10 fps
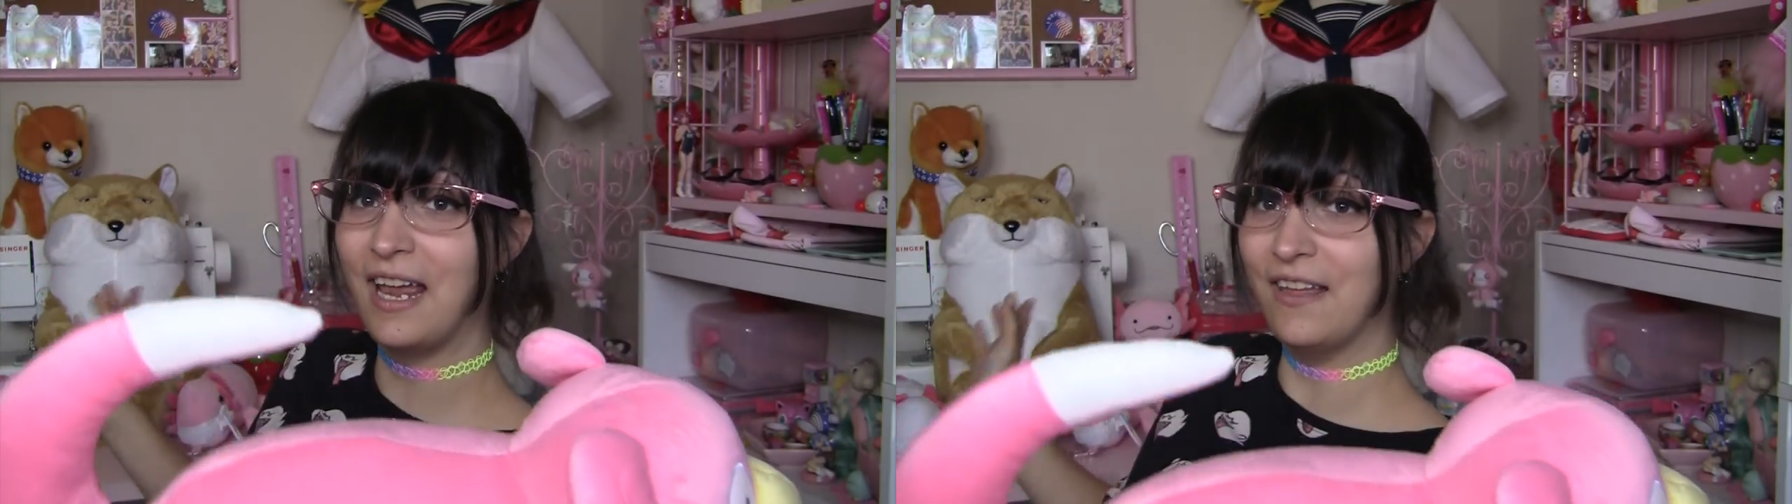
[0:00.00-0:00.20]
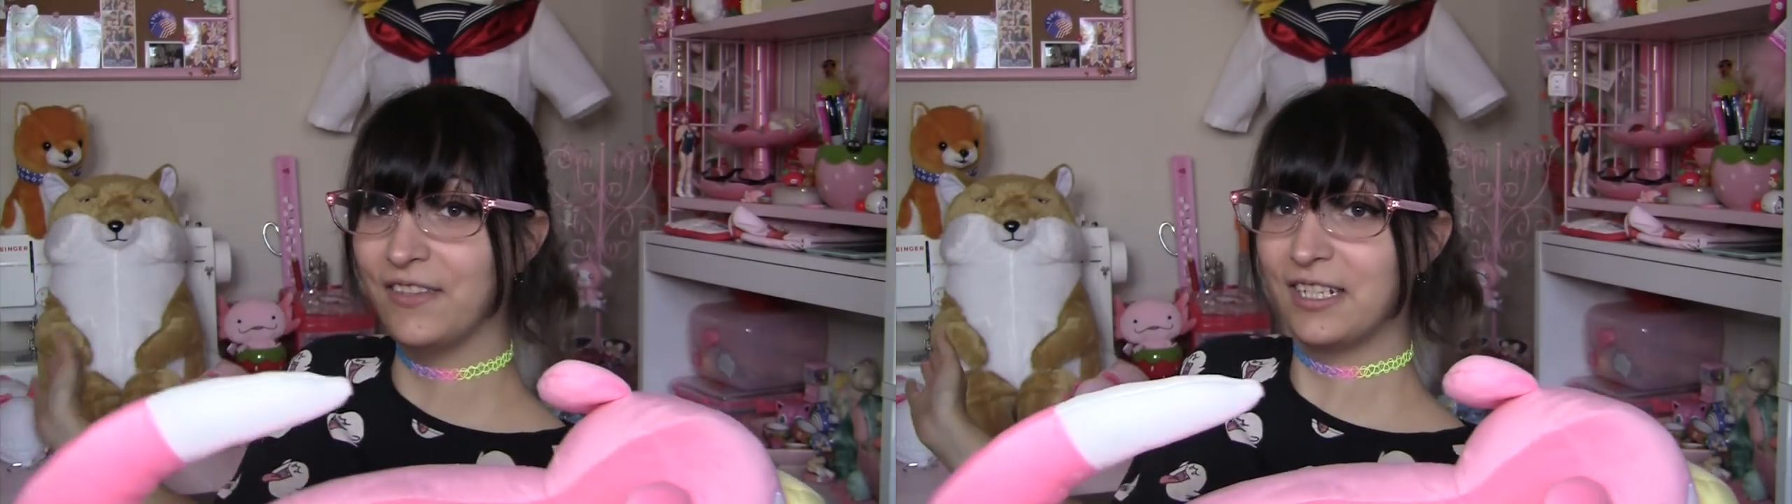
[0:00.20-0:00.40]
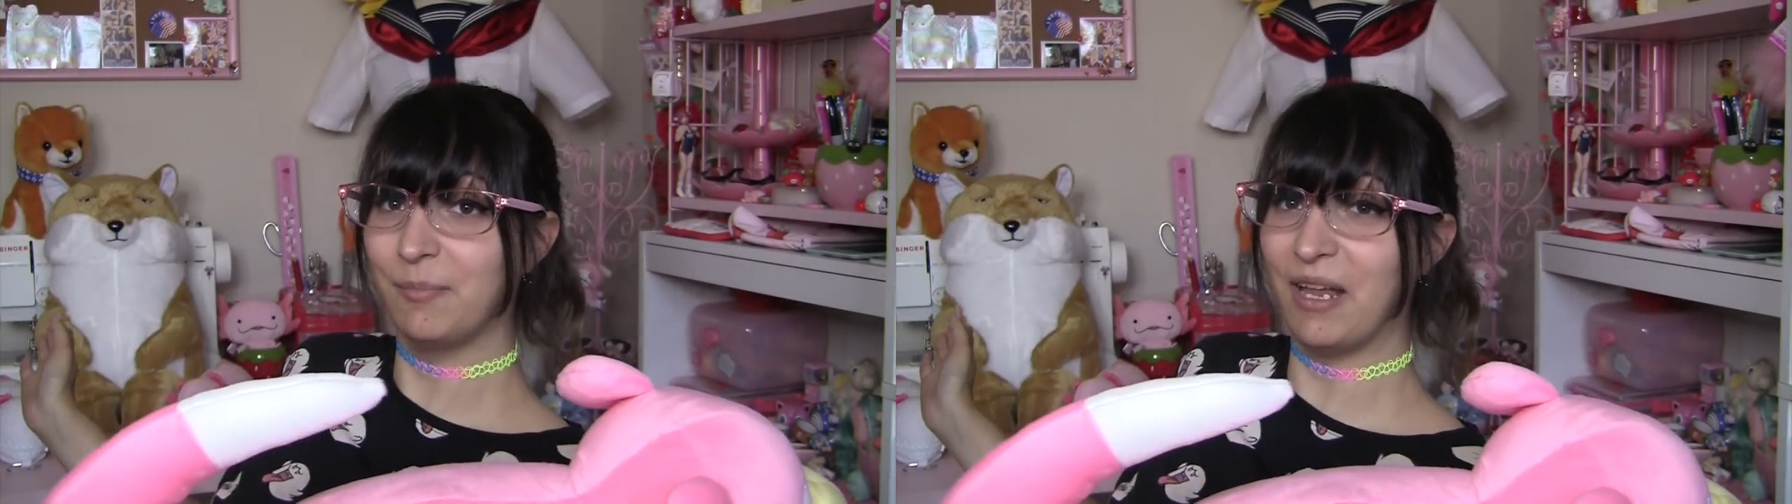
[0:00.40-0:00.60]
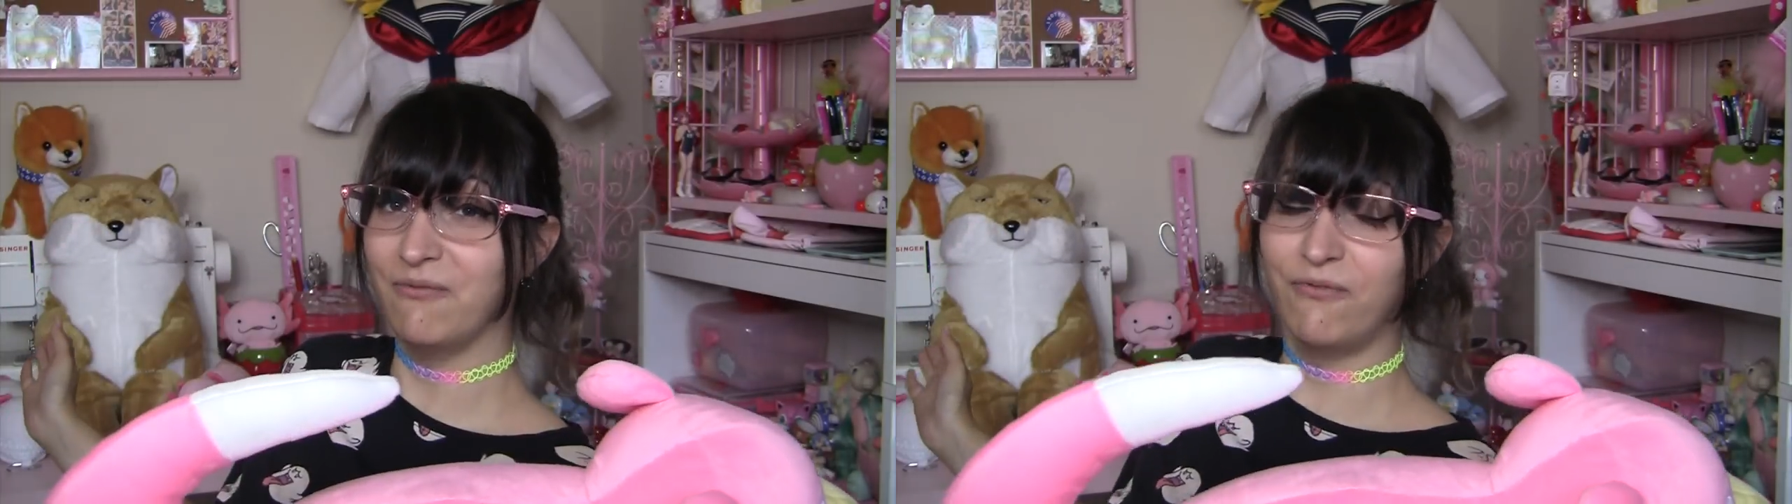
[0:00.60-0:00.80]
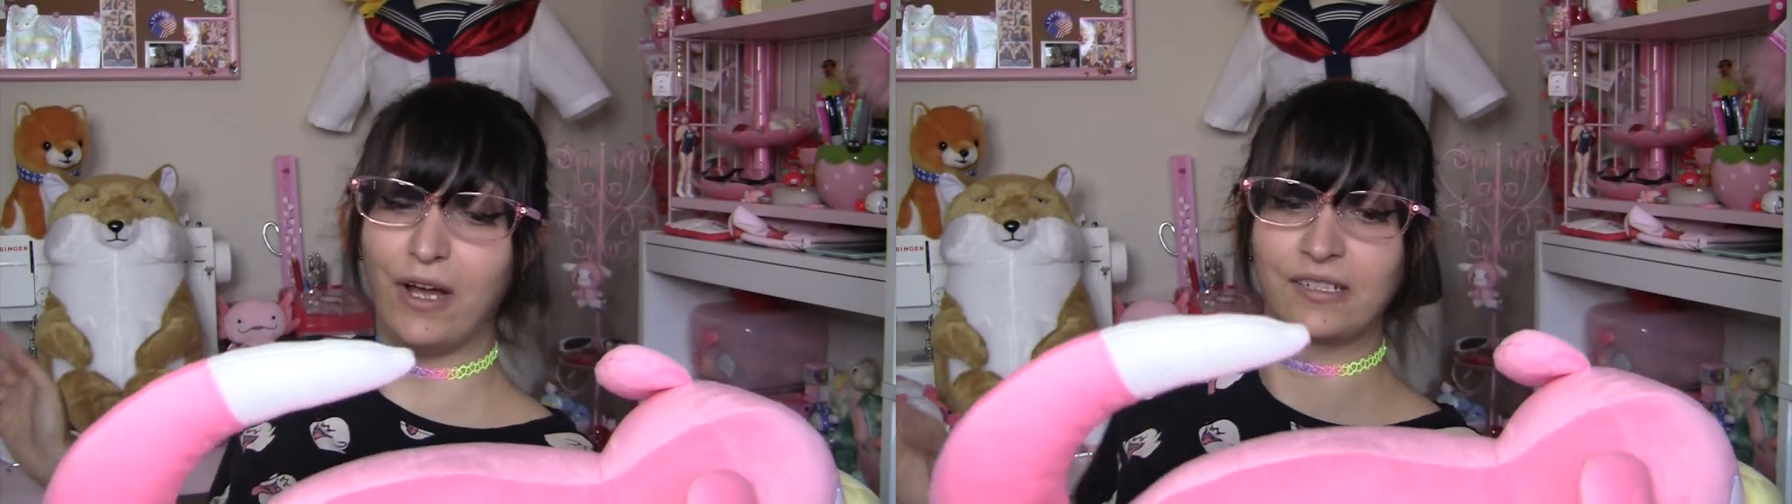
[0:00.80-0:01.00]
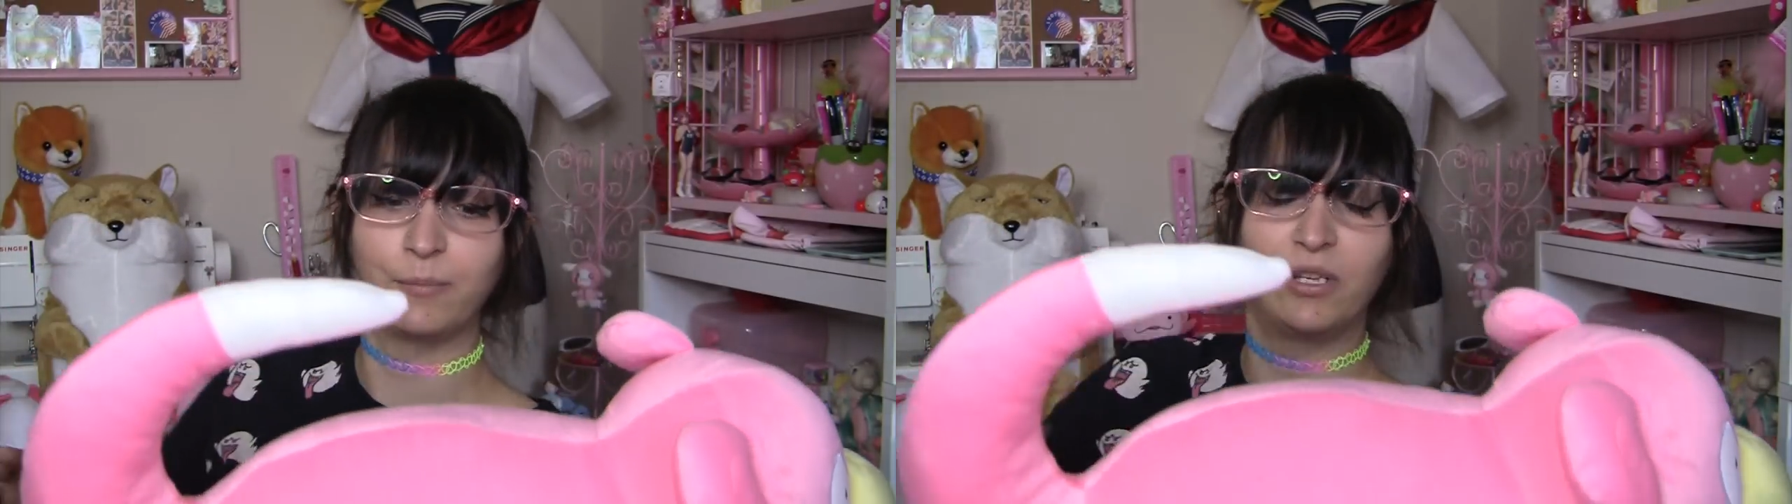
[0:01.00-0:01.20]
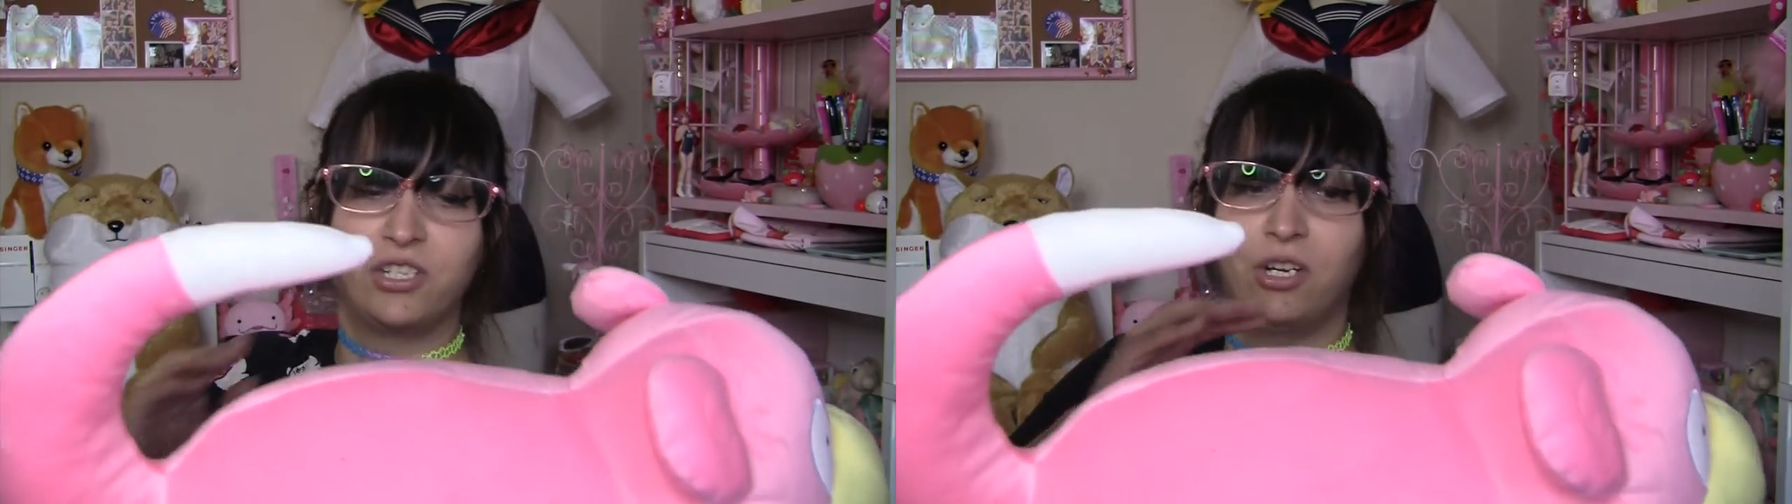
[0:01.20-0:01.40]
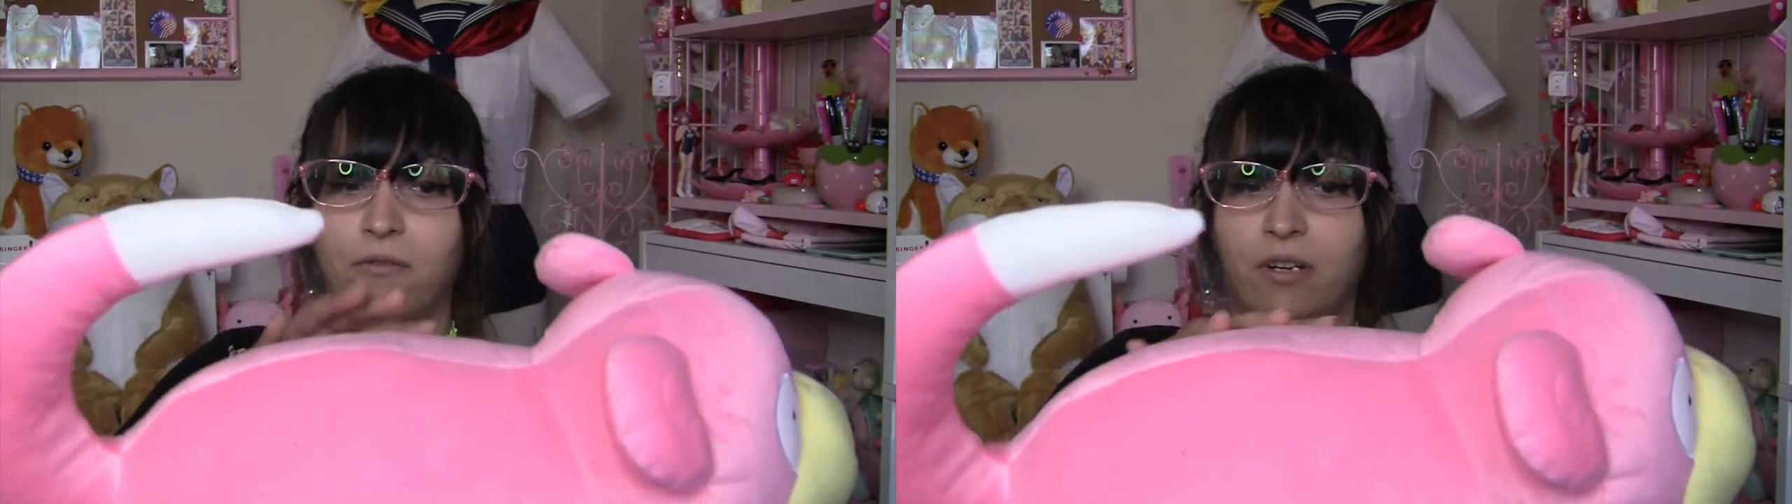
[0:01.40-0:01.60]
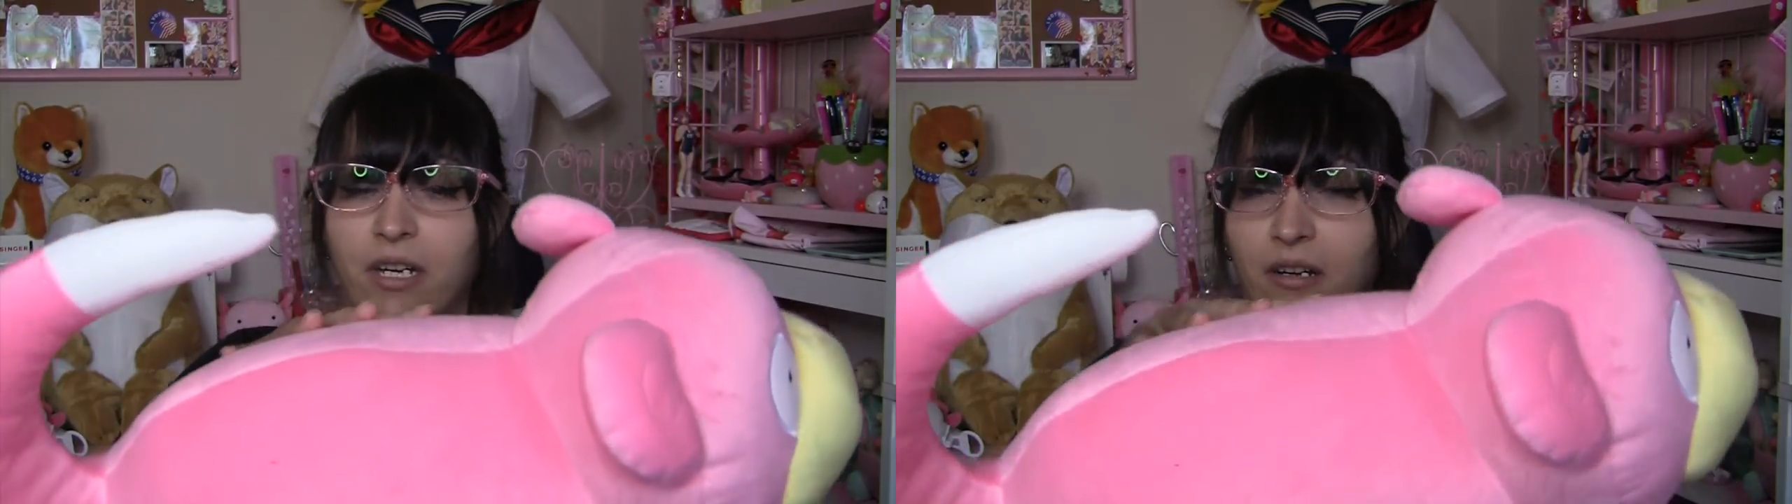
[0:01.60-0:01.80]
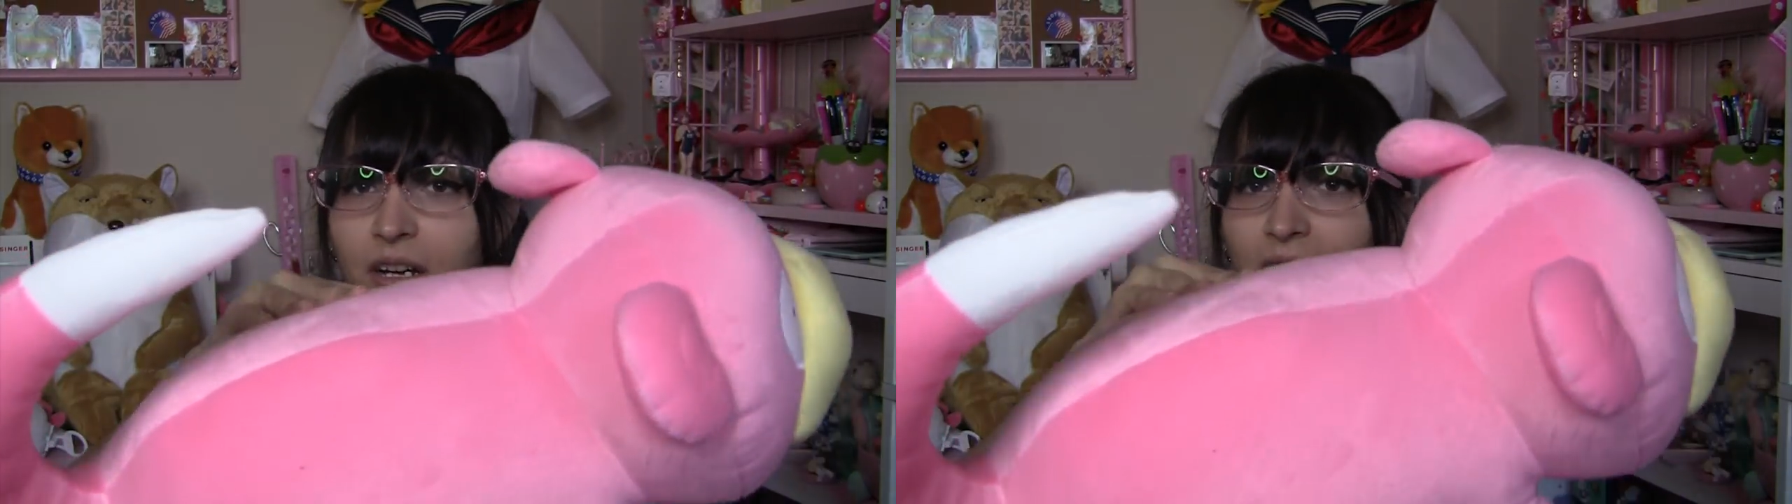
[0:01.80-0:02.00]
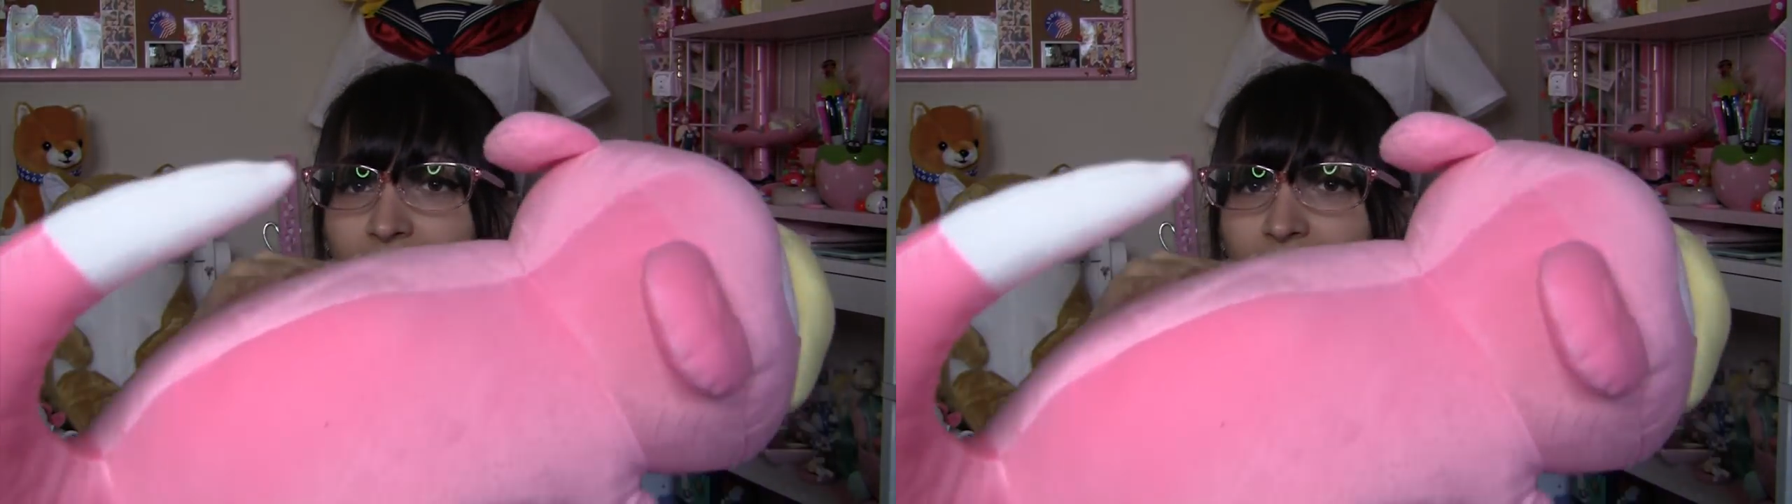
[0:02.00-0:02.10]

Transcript: and the Tibetan fox plushie over here.